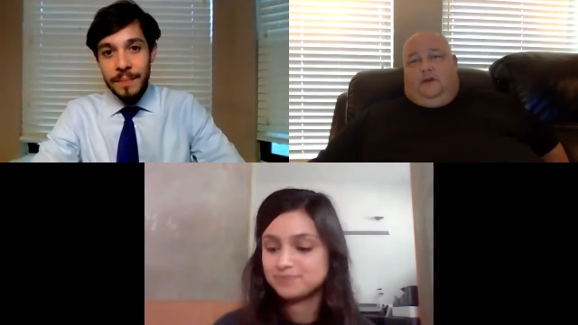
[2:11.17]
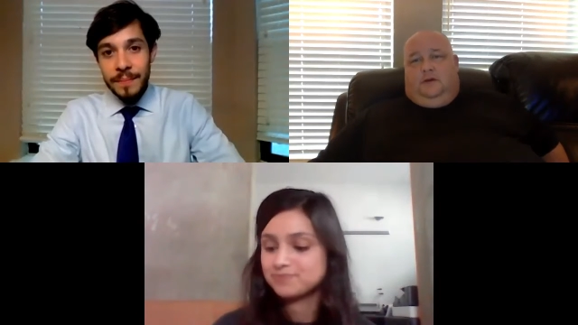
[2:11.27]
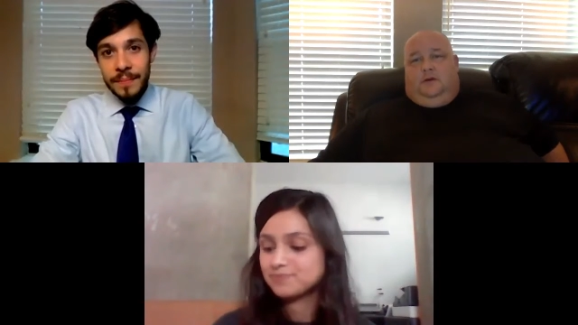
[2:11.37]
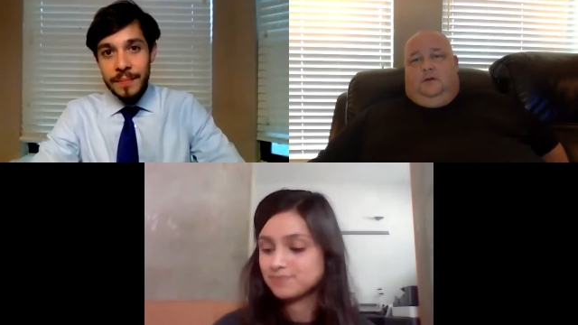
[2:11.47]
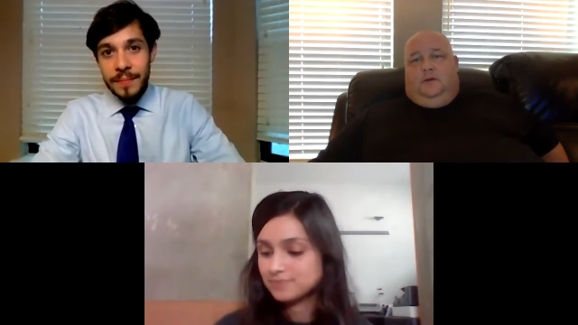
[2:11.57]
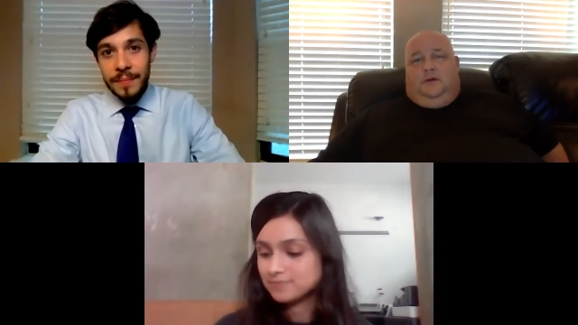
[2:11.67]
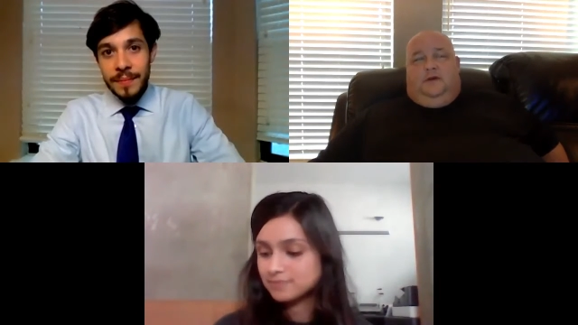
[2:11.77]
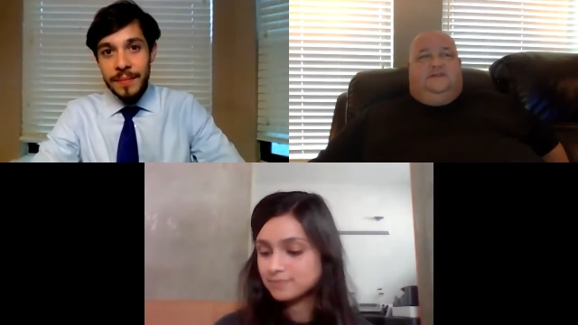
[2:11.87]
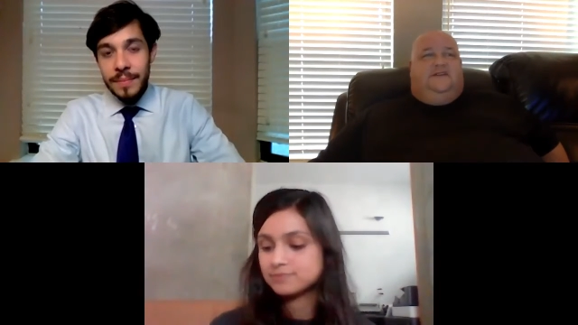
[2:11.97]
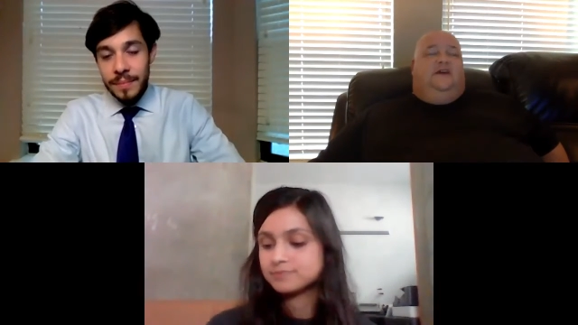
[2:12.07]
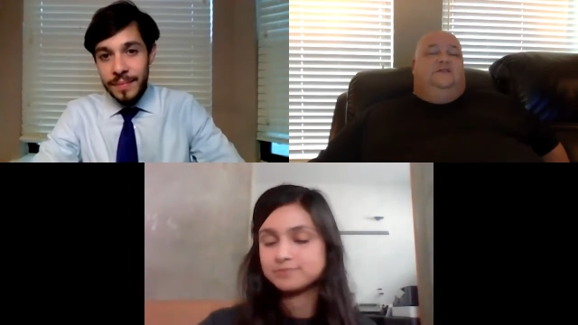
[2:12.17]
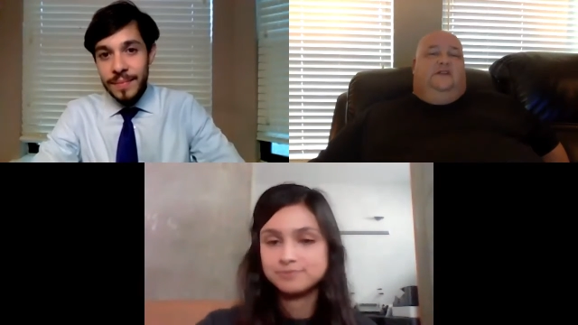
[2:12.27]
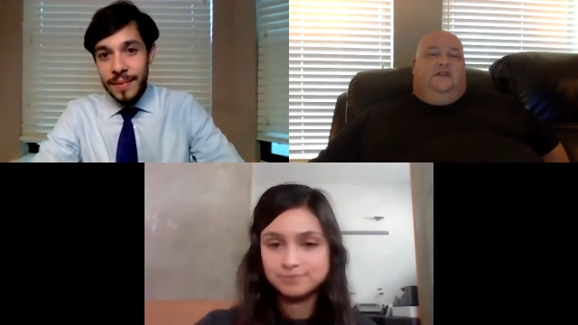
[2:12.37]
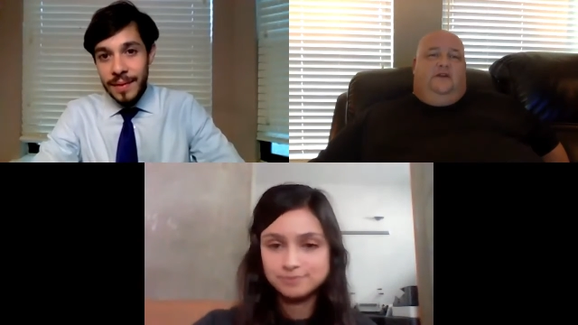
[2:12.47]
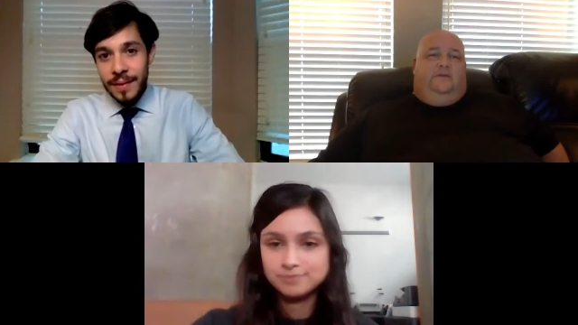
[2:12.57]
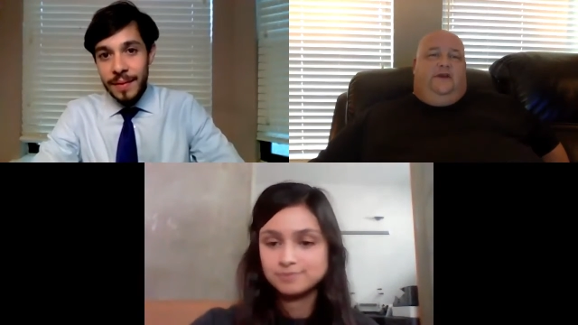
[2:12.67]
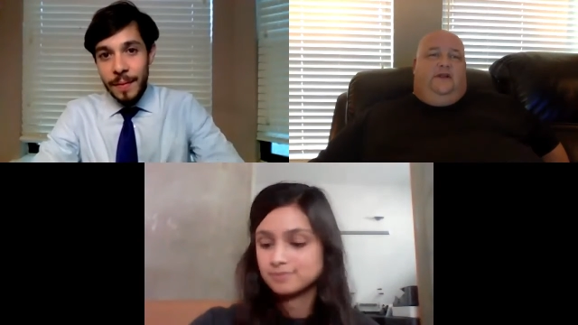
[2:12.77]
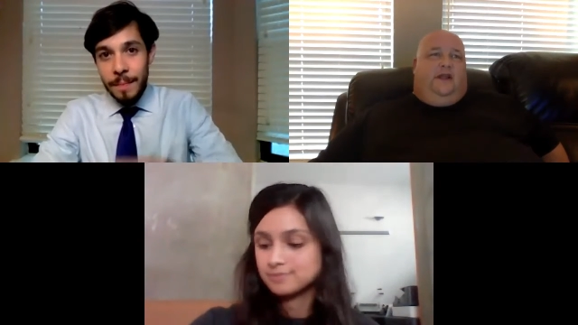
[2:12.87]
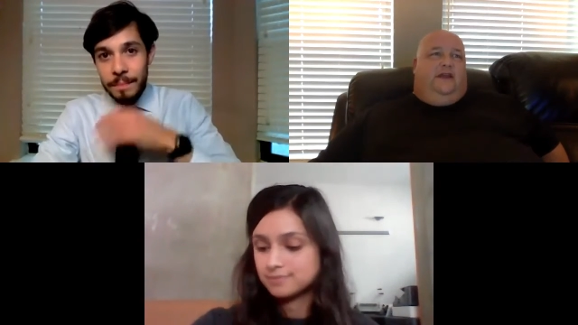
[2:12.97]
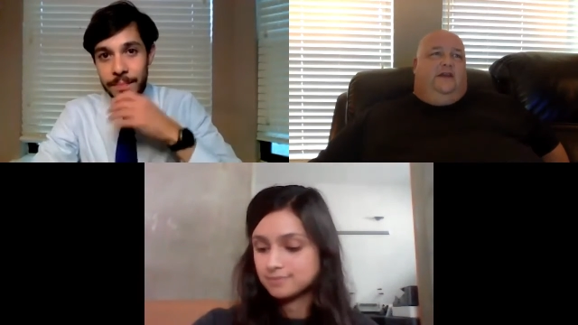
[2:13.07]
Speaker 1: Sounds a little bit
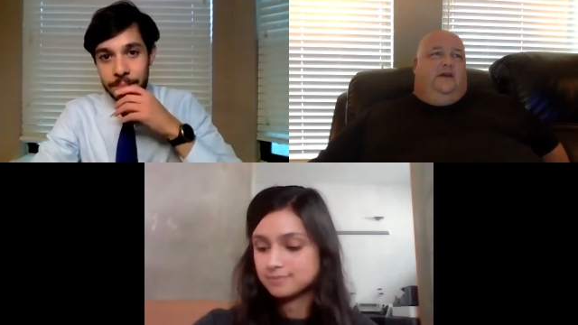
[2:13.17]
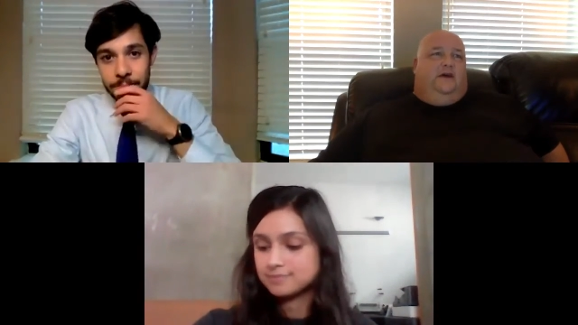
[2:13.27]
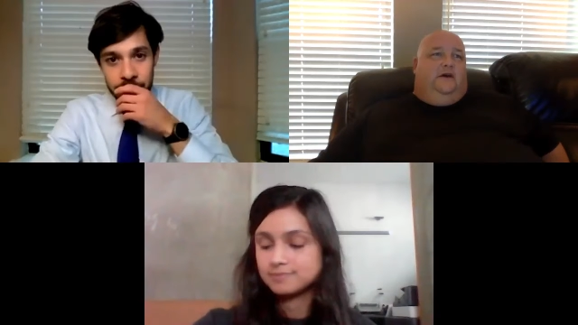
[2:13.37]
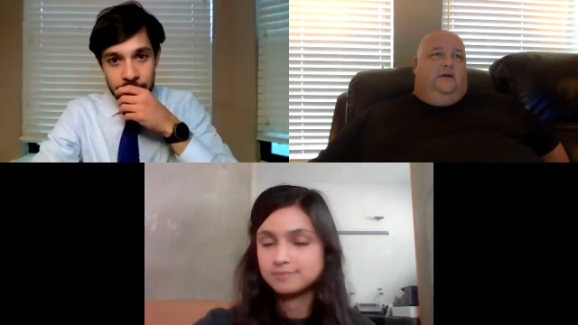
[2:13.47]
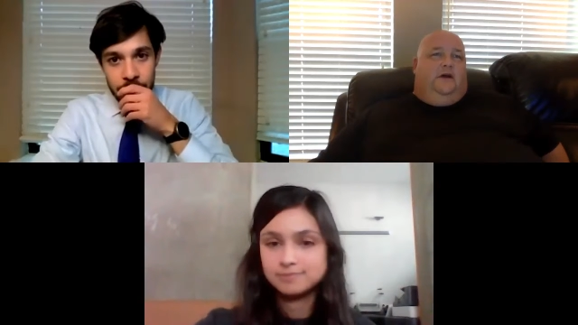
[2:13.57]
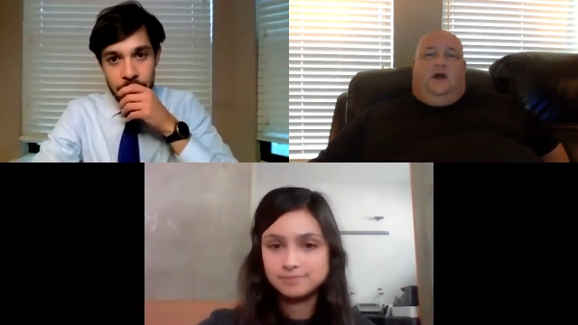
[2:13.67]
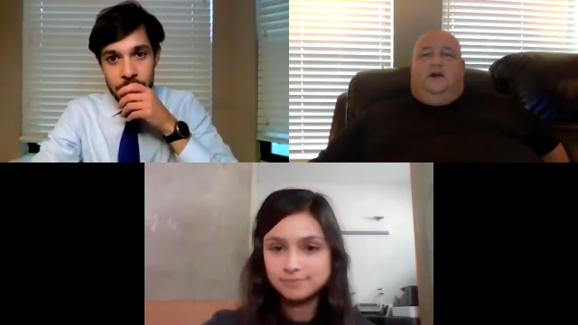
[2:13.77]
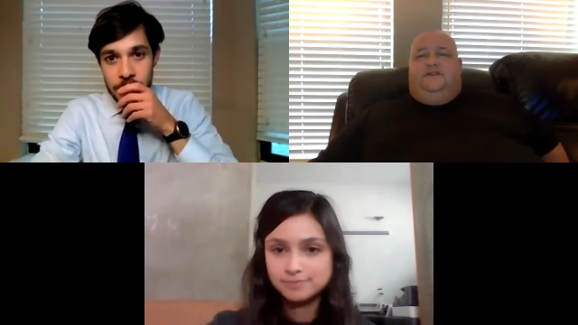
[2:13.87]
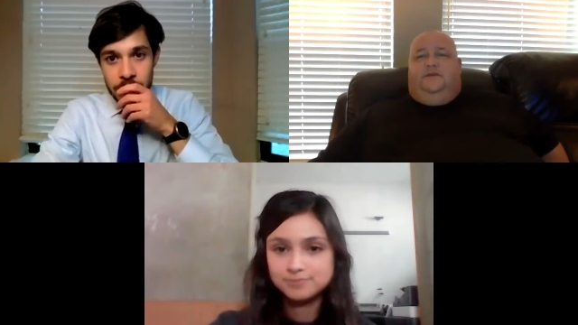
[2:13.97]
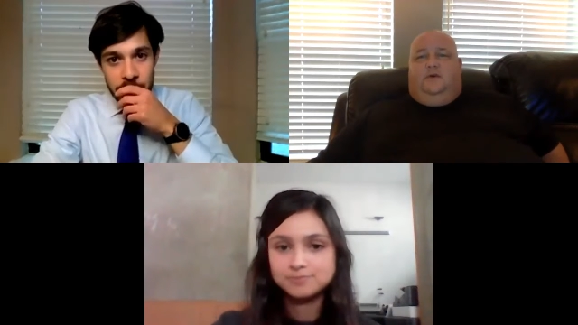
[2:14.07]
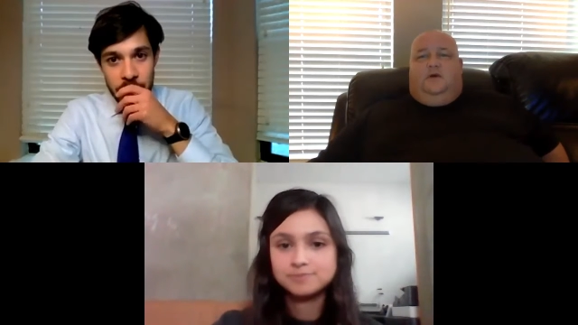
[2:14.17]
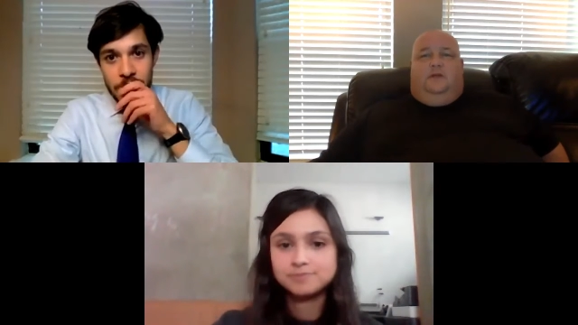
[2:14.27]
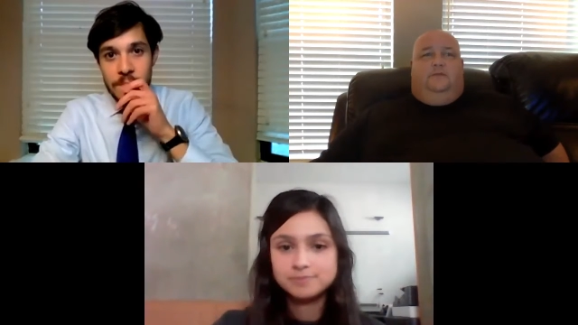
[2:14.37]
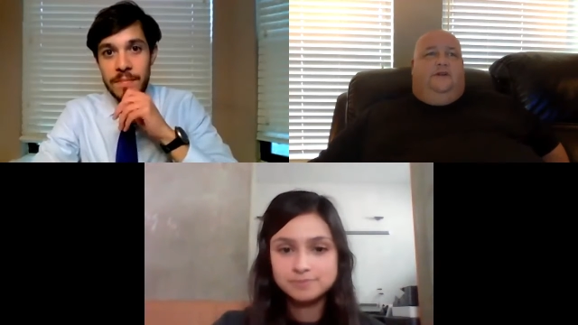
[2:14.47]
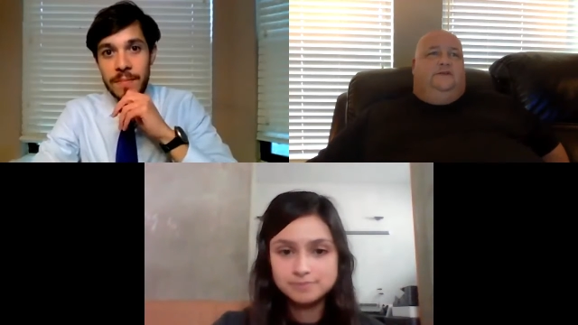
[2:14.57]
like a, an oxymoron, but